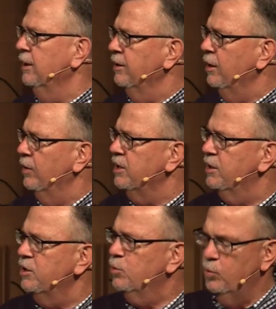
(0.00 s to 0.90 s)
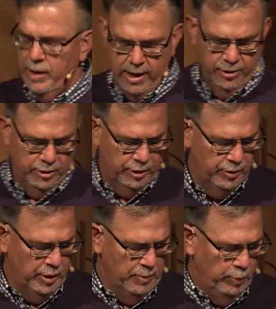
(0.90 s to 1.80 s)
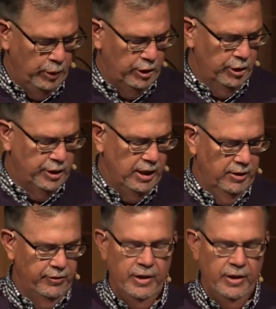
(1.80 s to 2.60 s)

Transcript: No, it's rather to put yourself